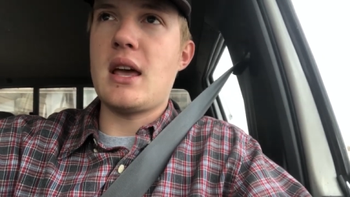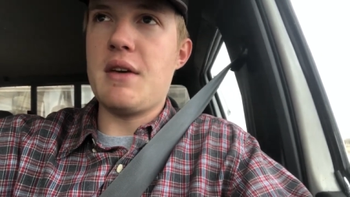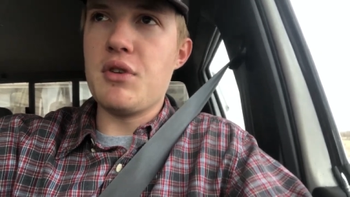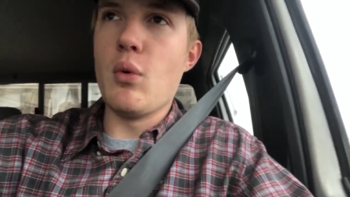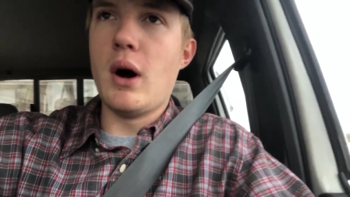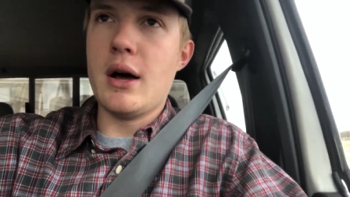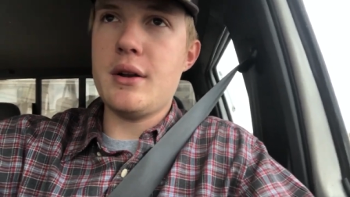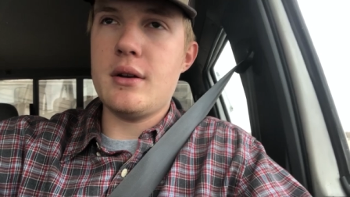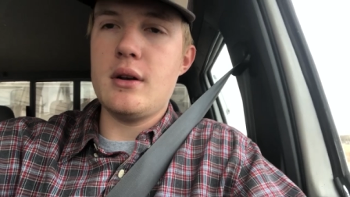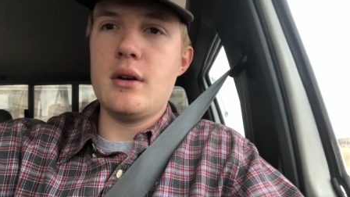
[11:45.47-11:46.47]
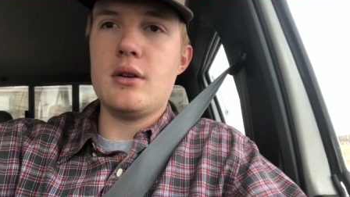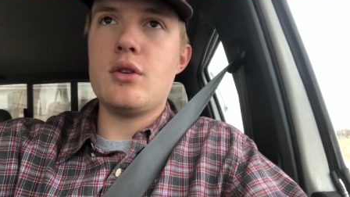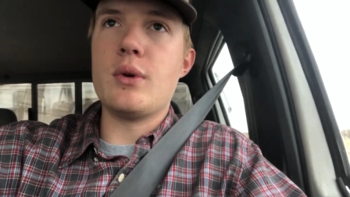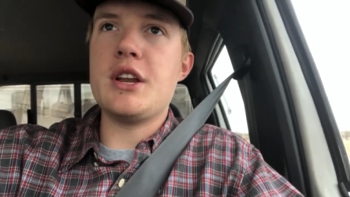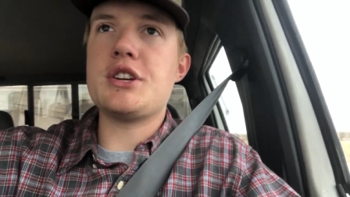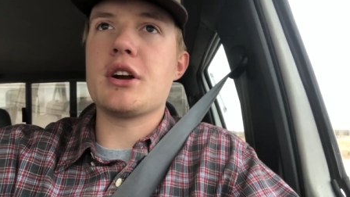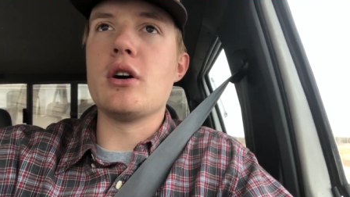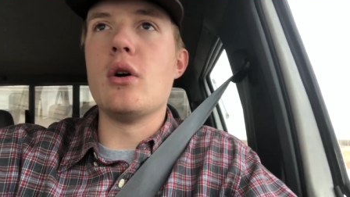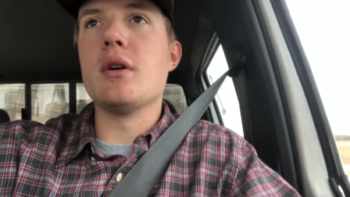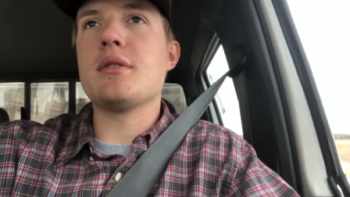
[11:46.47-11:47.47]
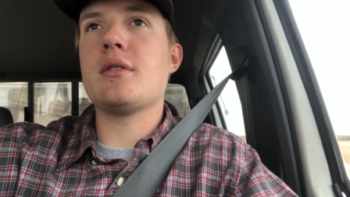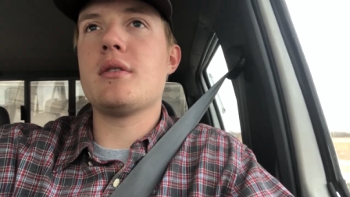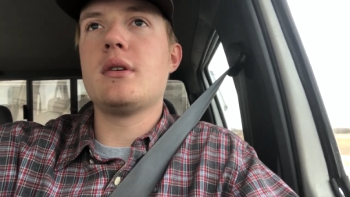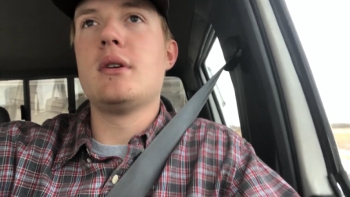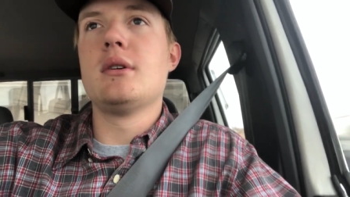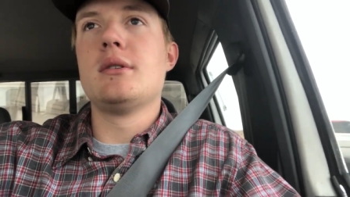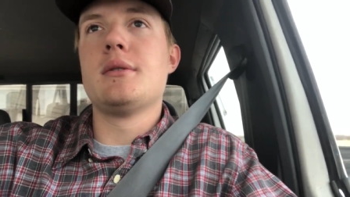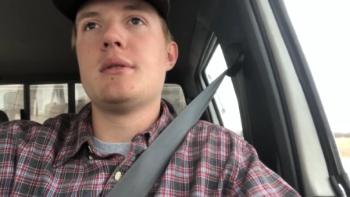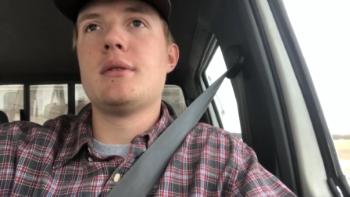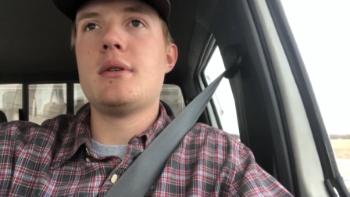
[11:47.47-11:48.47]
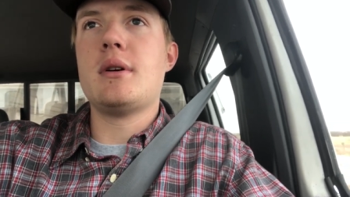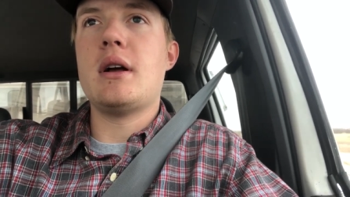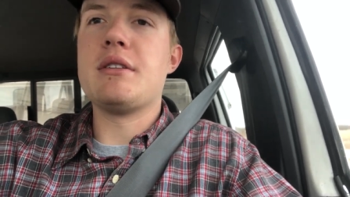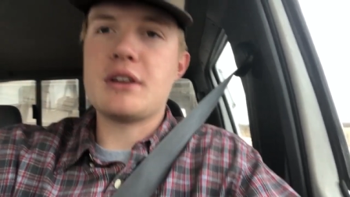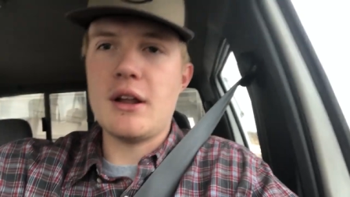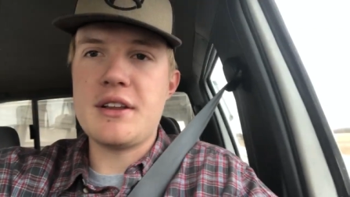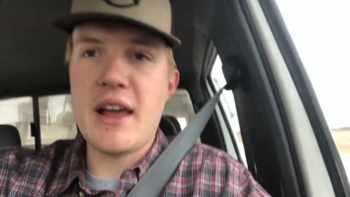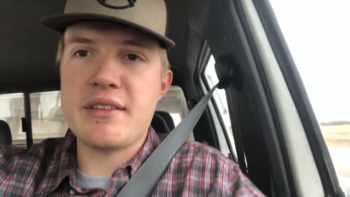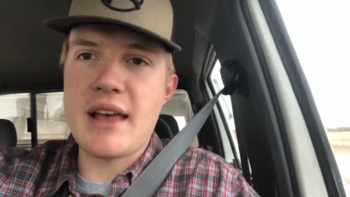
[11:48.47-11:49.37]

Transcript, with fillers: if you want to reach your goals, it's going to take